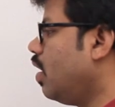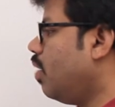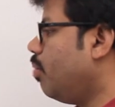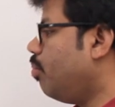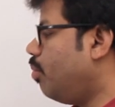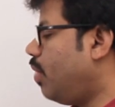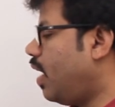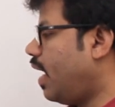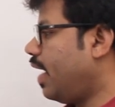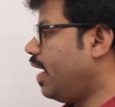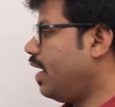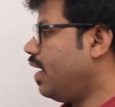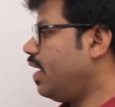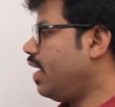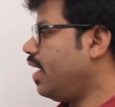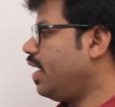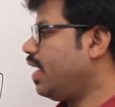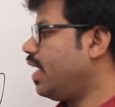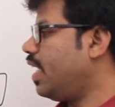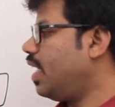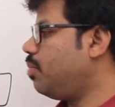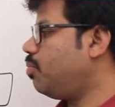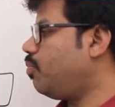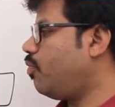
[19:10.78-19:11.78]

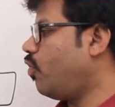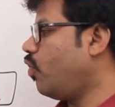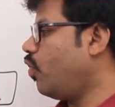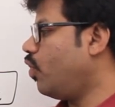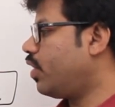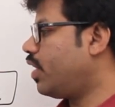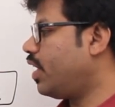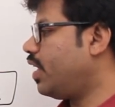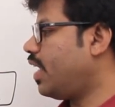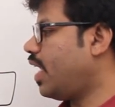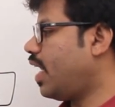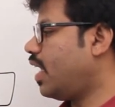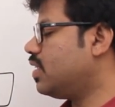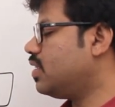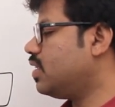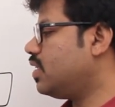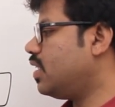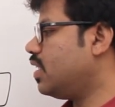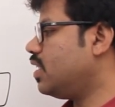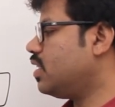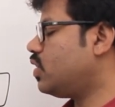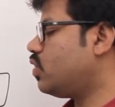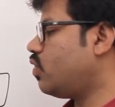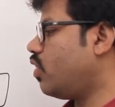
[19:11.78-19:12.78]
blindly keep 14 as it
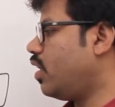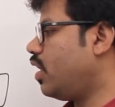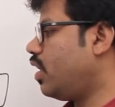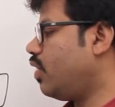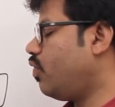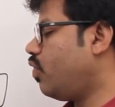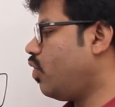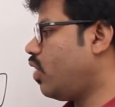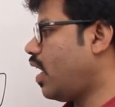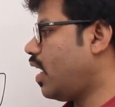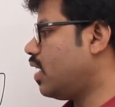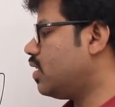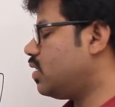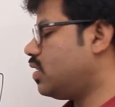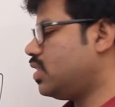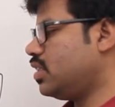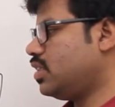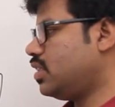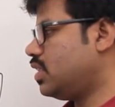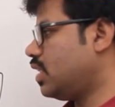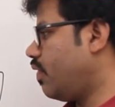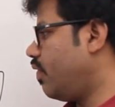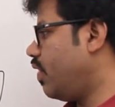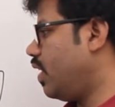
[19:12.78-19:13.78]
is, 24 as it
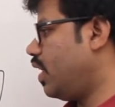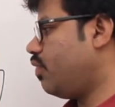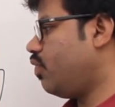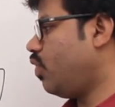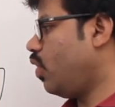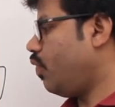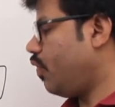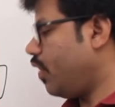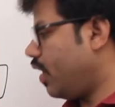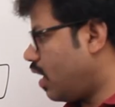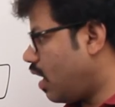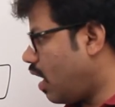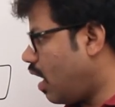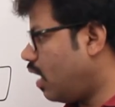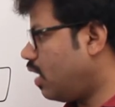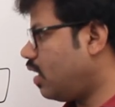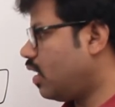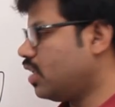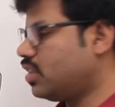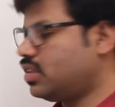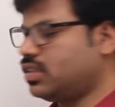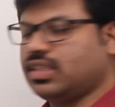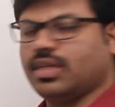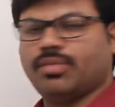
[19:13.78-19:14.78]
is, 74 we can't
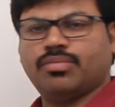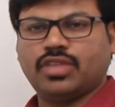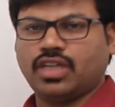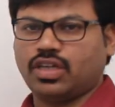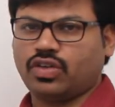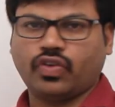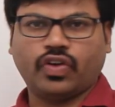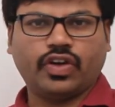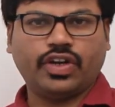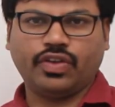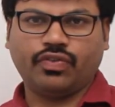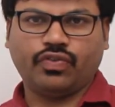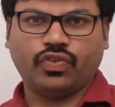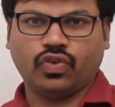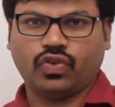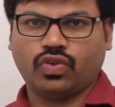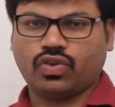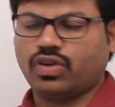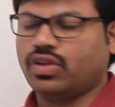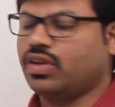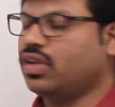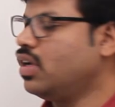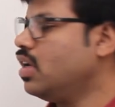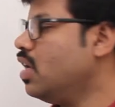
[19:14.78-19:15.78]
touch them, the 24.
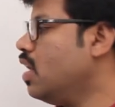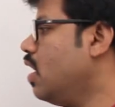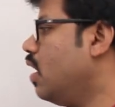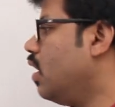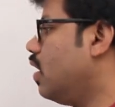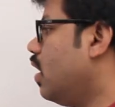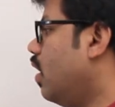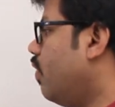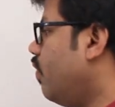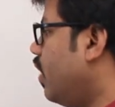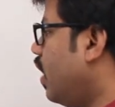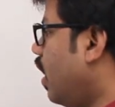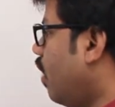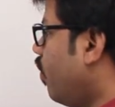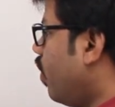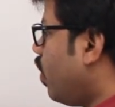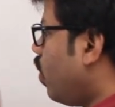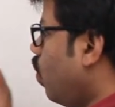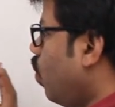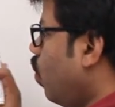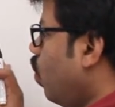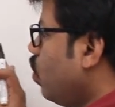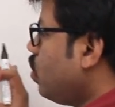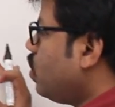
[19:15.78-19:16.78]
Now in our
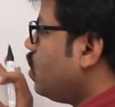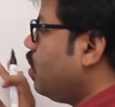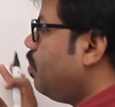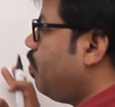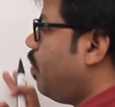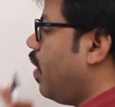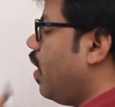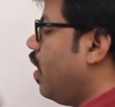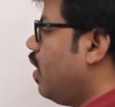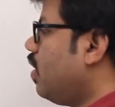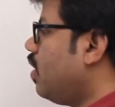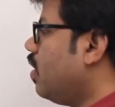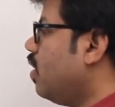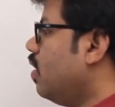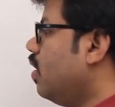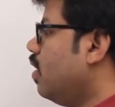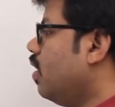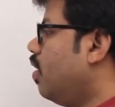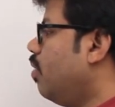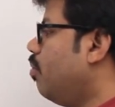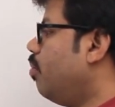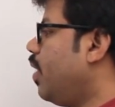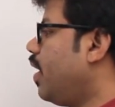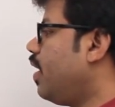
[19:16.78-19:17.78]
host part,
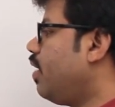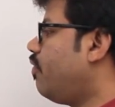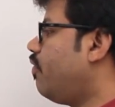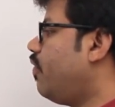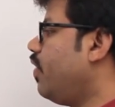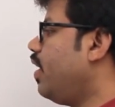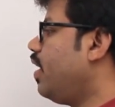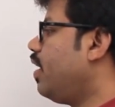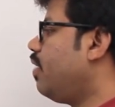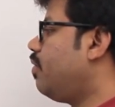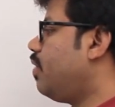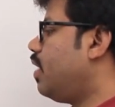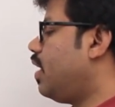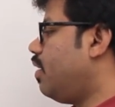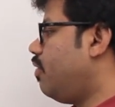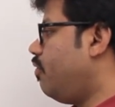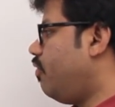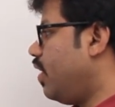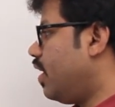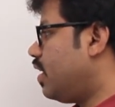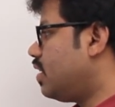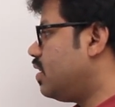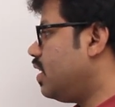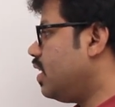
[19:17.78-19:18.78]
by
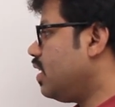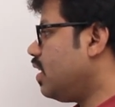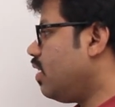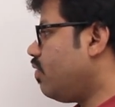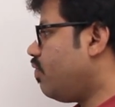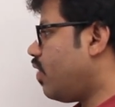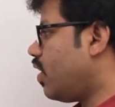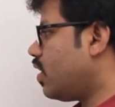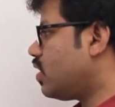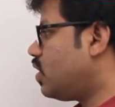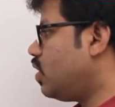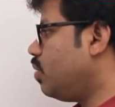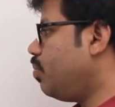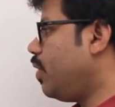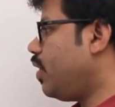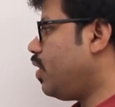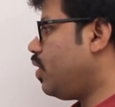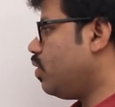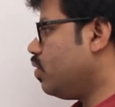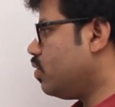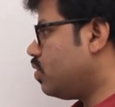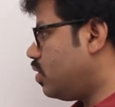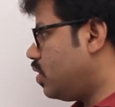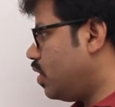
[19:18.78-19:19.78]
fixing the first bit
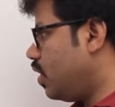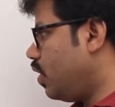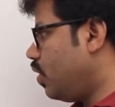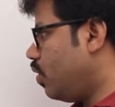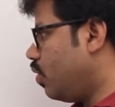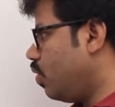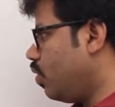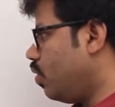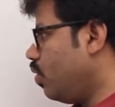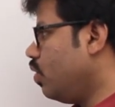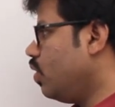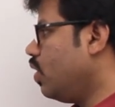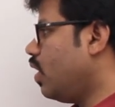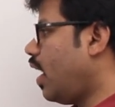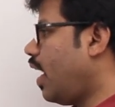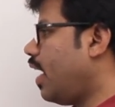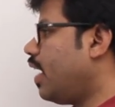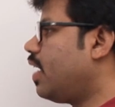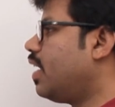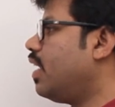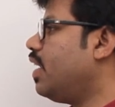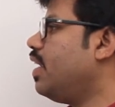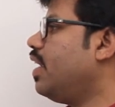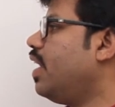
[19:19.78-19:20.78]
to 0, I
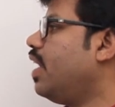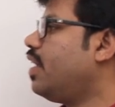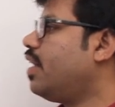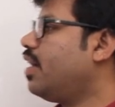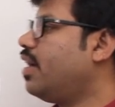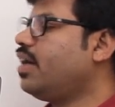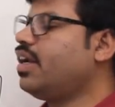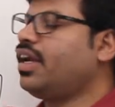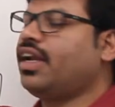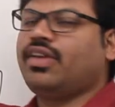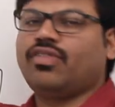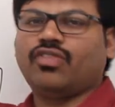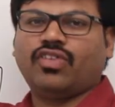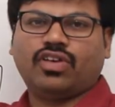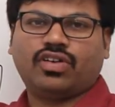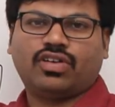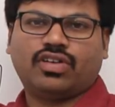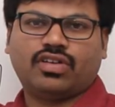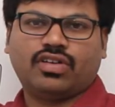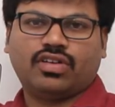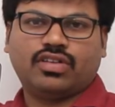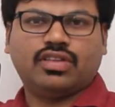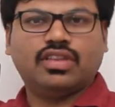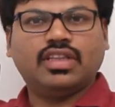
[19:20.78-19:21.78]
created a
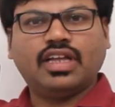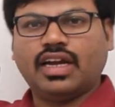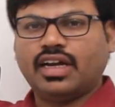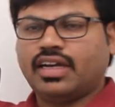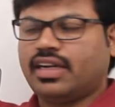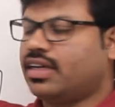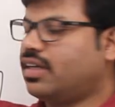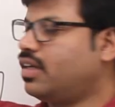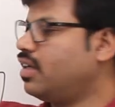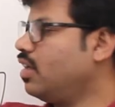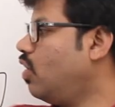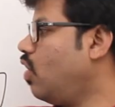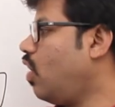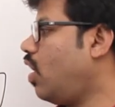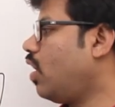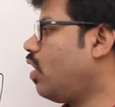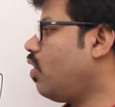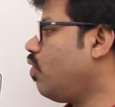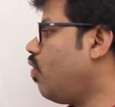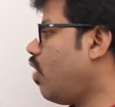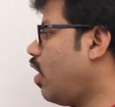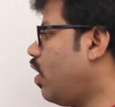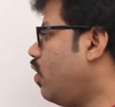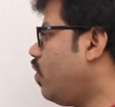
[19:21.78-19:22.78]
network that
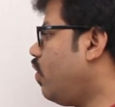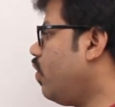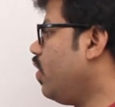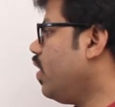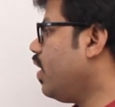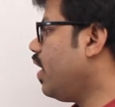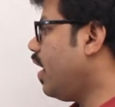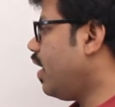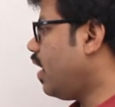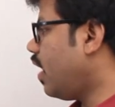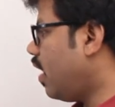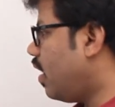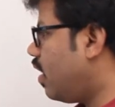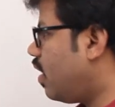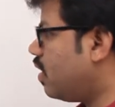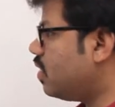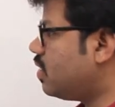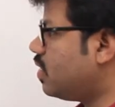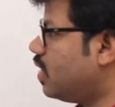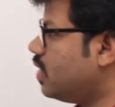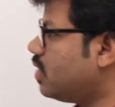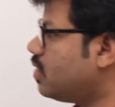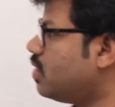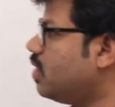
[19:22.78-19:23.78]
got 128
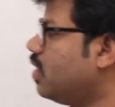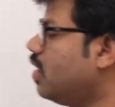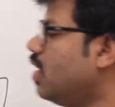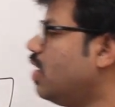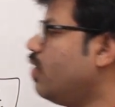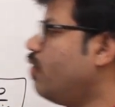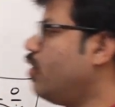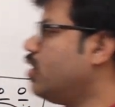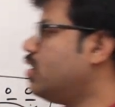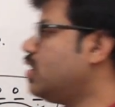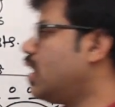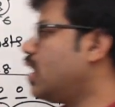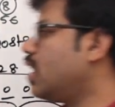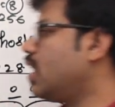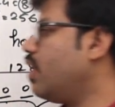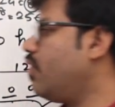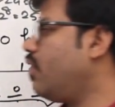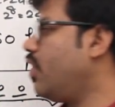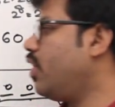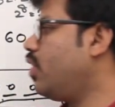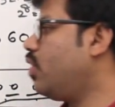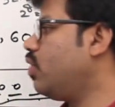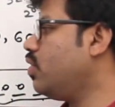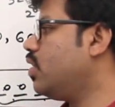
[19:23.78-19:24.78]
addresses which are
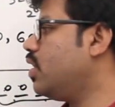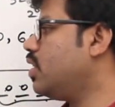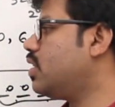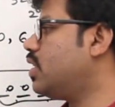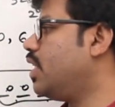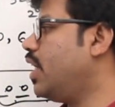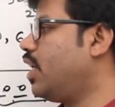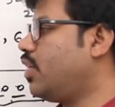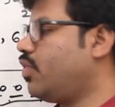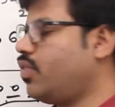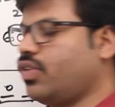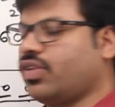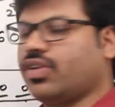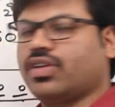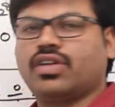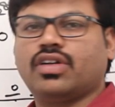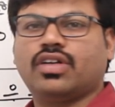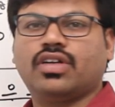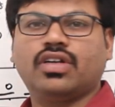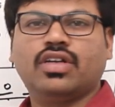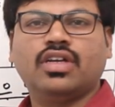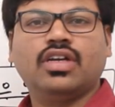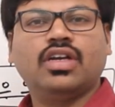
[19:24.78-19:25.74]
given to this network.